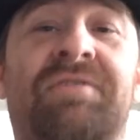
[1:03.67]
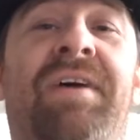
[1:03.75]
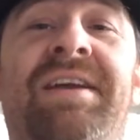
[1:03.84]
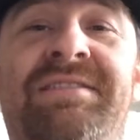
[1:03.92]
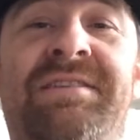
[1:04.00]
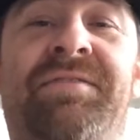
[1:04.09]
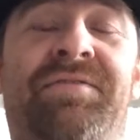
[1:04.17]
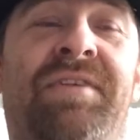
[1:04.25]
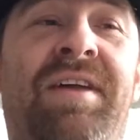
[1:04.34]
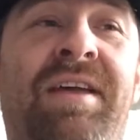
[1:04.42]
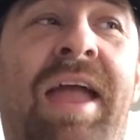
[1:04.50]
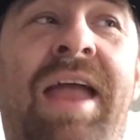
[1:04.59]
divisive
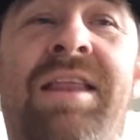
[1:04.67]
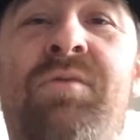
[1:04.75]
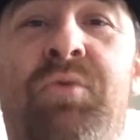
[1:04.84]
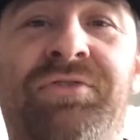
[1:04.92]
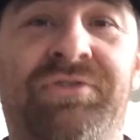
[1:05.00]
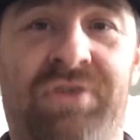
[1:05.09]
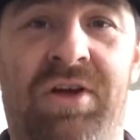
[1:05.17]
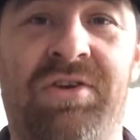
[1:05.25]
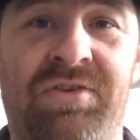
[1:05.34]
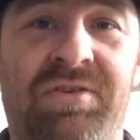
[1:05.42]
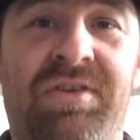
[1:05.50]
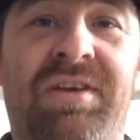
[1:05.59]
thing anyone's
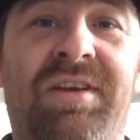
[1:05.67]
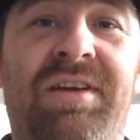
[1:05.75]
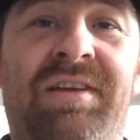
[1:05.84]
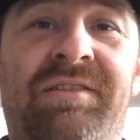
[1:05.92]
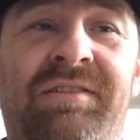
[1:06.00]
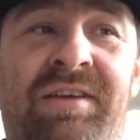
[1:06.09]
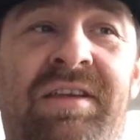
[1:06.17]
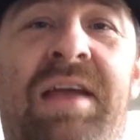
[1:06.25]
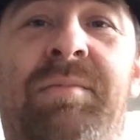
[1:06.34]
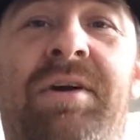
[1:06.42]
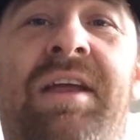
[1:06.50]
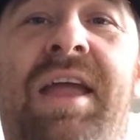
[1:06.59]
done to
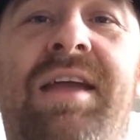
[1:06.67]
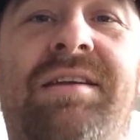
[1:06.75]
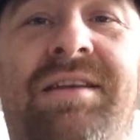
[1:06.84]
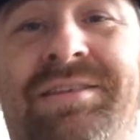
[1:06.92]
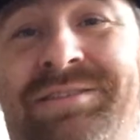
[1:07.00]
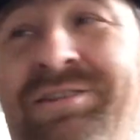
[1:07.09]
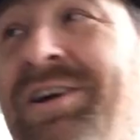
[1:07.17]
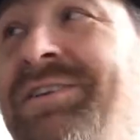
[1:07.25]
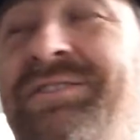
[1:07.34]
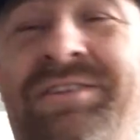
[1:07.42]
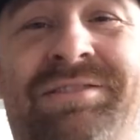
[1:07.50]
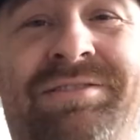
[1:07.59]
Gamergate is
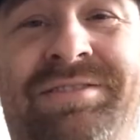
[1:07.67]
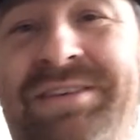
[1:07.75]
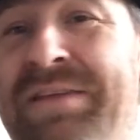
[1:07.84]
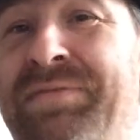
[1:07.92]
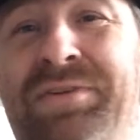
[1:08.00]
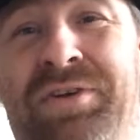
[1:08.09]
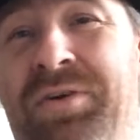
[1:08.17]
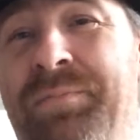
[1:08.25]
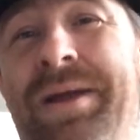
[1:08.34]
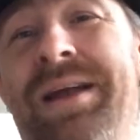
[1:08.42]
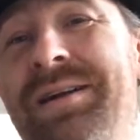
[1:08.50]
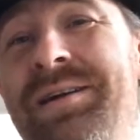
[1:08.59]
talk to Stephen
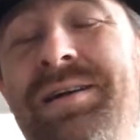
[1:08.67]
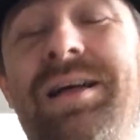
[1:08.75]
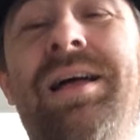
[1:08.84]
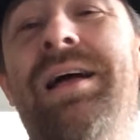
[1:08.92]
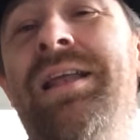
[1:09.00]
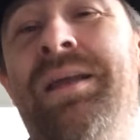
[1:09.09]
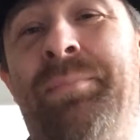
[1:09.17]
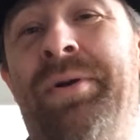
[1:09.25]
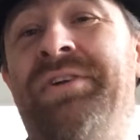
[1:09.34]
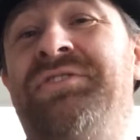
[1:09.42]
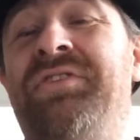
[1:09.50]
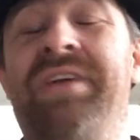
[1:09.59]
Colbert. Now,
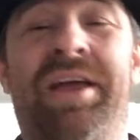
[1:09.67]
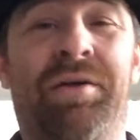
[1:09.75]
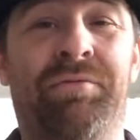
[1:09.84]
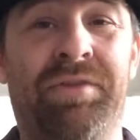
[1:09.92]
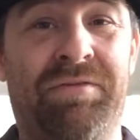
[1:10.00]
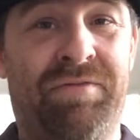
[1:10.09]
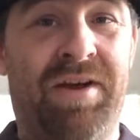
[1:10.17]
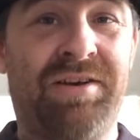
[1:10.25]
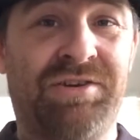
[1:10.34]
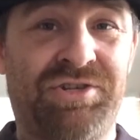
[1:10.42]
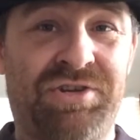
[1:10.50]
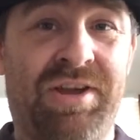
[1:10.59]
personally, I don't really find
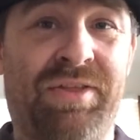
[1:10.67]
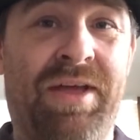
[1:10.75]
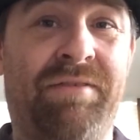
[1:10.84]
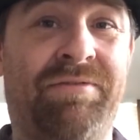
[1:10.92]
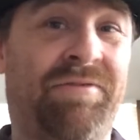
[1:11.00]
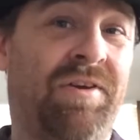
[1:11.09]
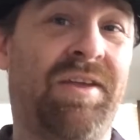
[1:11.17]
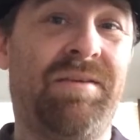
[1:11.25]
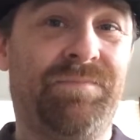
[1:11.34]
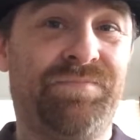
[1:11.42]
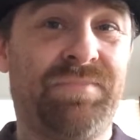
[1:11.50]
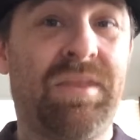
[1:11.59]
his shtick that
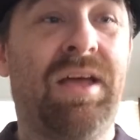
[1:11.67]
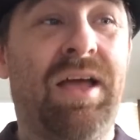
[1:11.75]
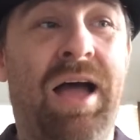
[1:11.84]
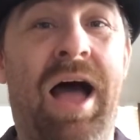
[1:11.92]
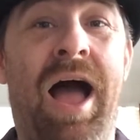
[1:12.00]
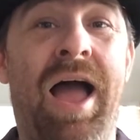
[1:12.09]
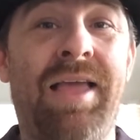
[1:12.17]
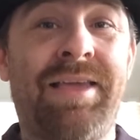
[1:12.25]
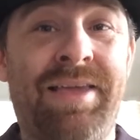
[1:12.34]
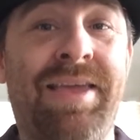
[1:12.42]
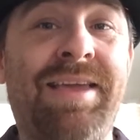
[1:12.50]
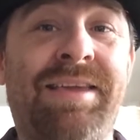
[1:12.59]
funny.
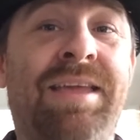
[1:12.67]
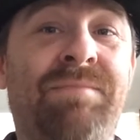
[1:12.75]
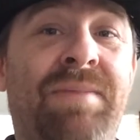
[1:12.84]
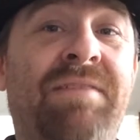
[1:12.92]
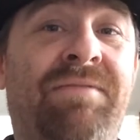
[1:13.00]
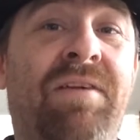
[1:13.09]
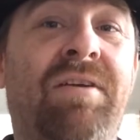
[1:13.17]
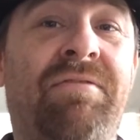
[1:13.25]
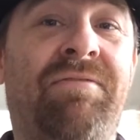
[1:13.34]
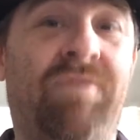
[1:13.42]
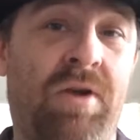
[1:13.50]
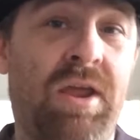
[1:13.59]
He can be very
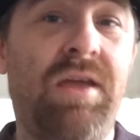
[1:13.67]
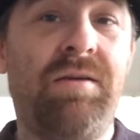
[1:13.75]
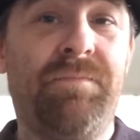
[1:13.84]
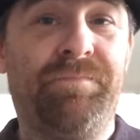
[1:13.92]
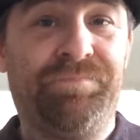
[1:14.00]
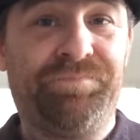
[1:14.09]
funny,